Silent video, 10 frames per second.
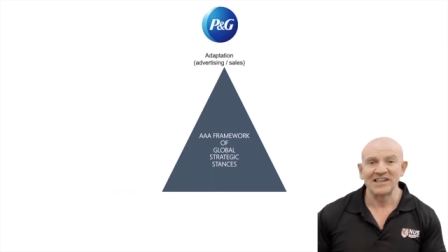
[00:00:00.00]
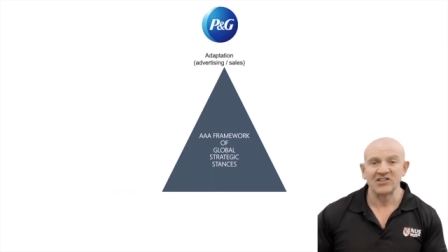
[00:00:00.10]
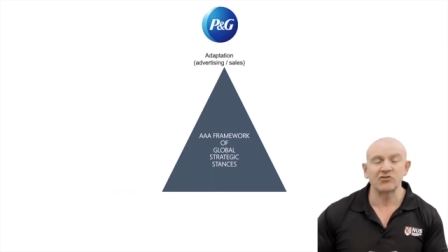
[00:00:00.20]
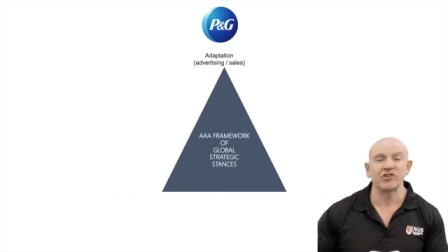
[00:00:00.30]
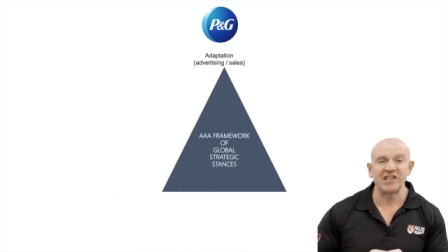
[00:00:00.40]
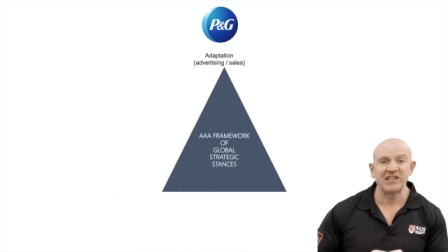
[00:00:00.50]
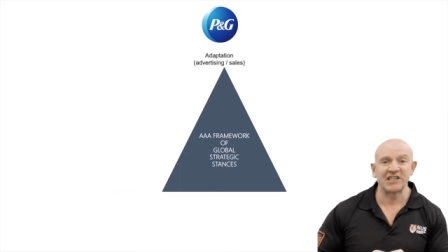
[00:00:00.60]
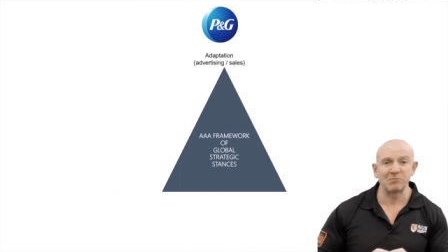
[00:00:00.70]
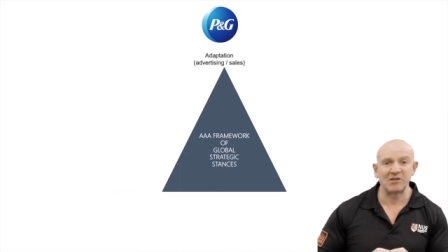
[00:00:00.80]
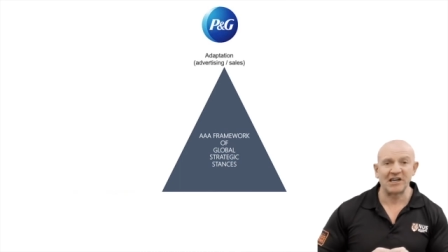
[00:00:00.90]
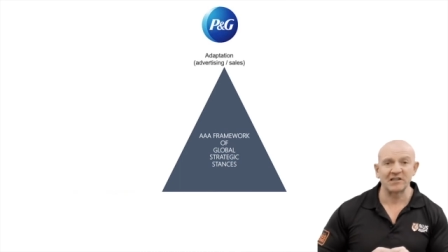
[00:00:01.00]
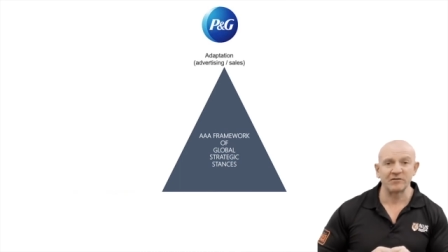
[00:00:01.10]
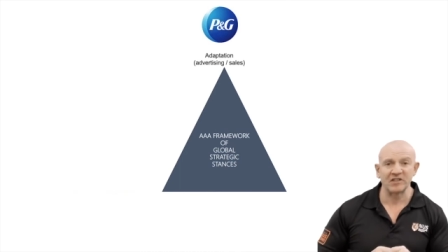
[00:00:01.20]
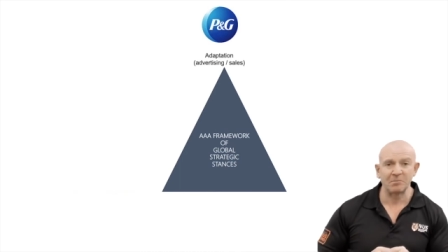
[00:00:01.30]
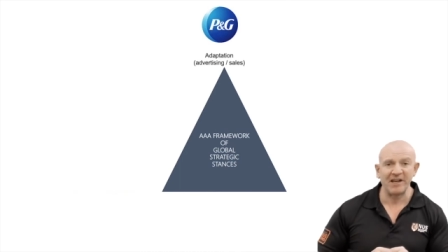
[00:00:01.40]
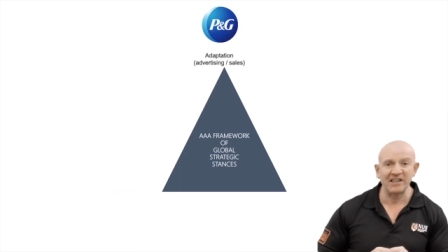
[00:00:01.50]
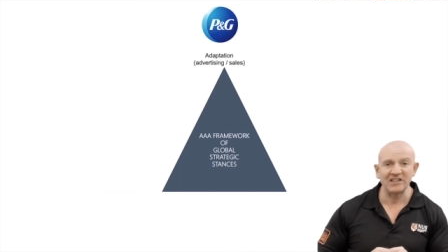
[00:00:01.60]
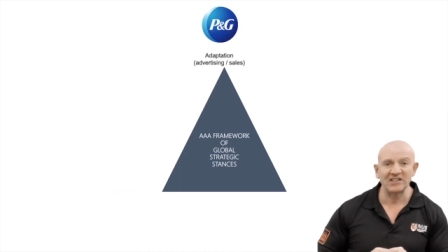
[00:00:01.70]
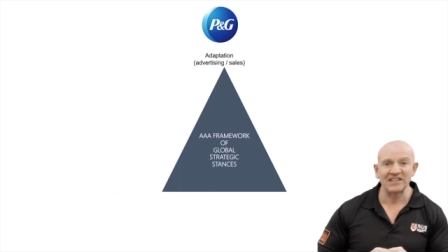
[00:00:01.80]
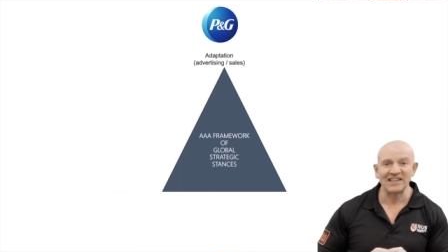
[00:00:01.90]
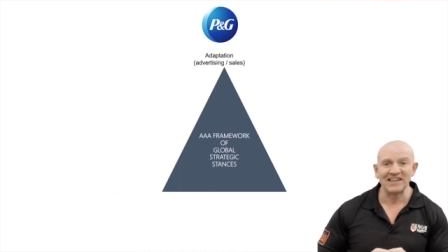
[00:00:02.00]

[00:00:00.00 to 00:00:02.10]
strategic objective space